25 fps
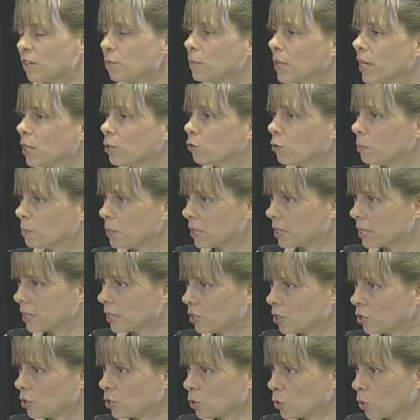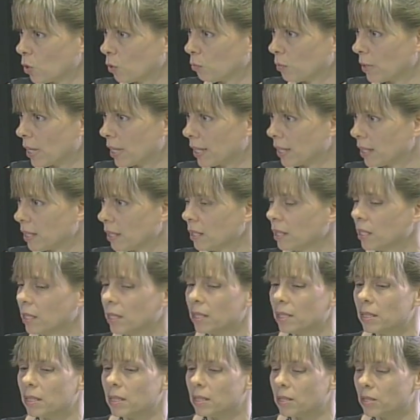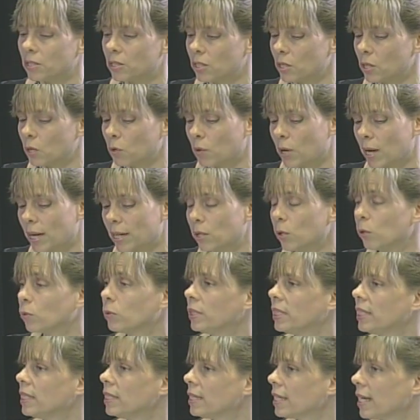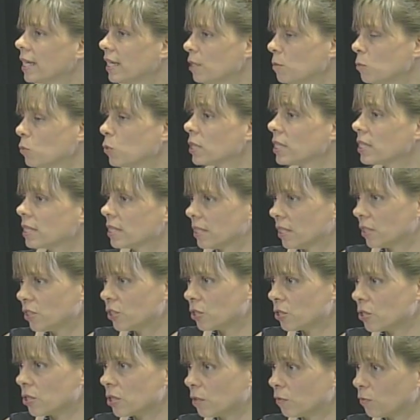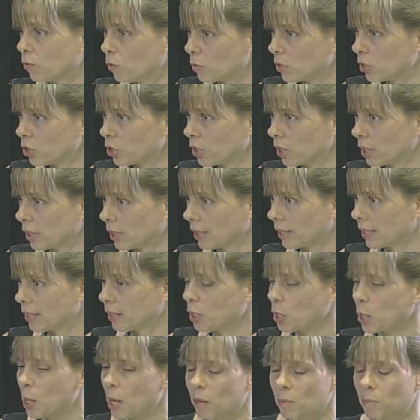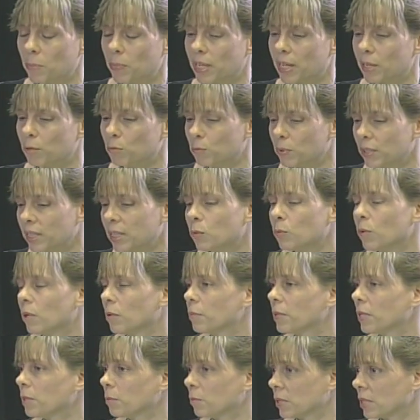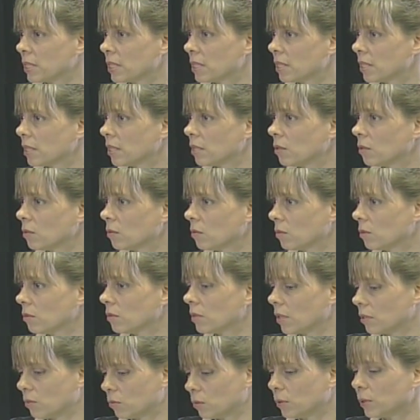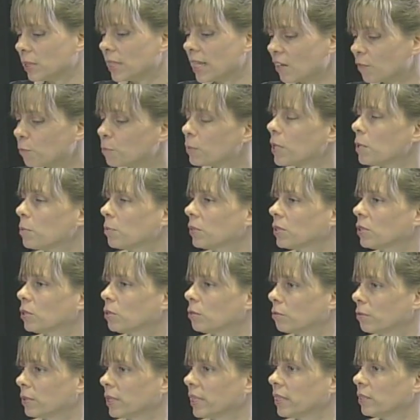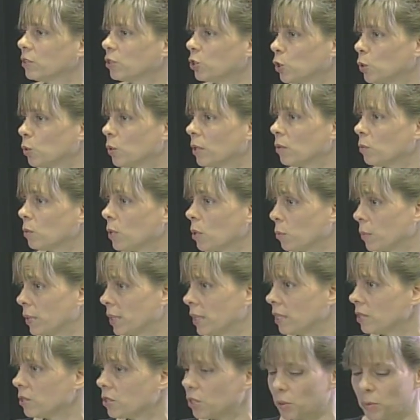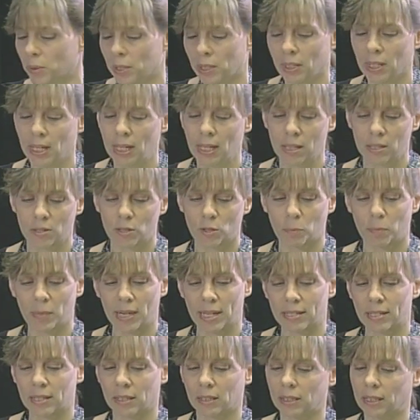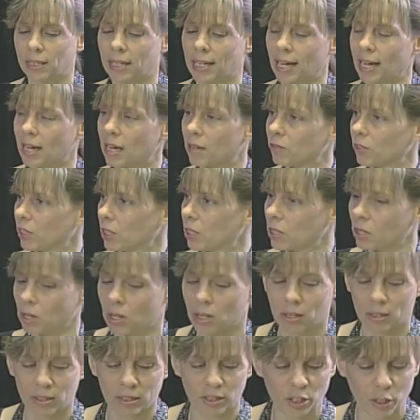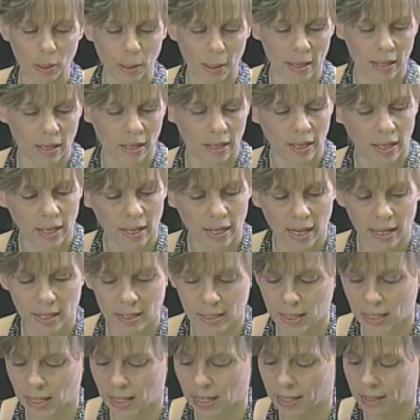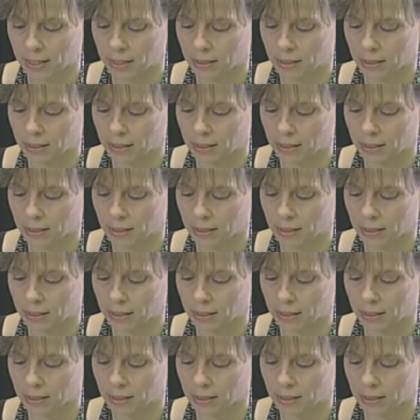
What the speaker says: my group of stitchers already, so I don't need any more stitchers, unfortunately, but I really want people to see, would like people to really enjoy what went into it. So basically I have a card, and then I